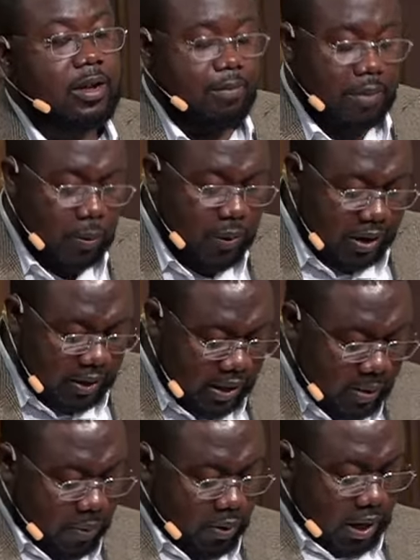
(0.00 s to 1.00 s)
But we
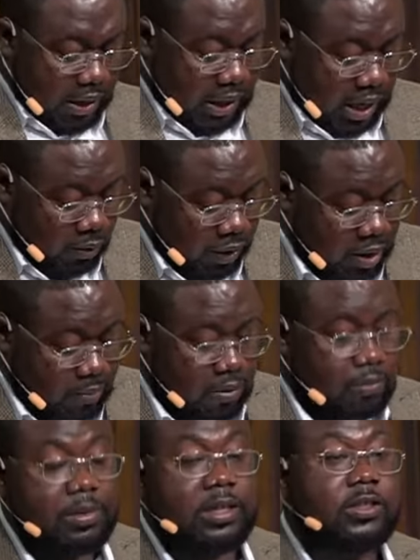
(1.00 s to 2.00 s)
keep on allowing
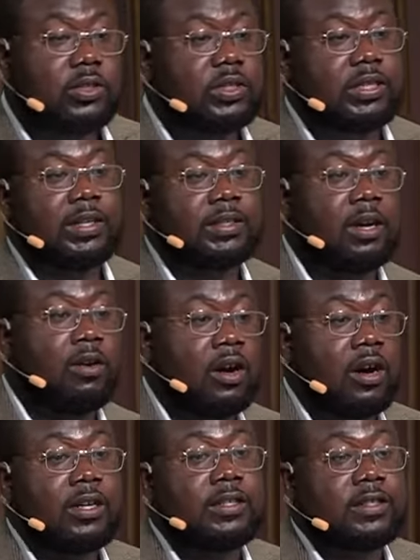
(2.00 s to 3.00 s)
human beings to test our
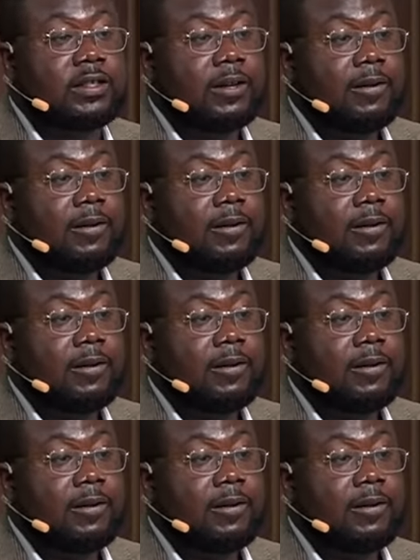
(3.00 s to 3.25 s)
hearts.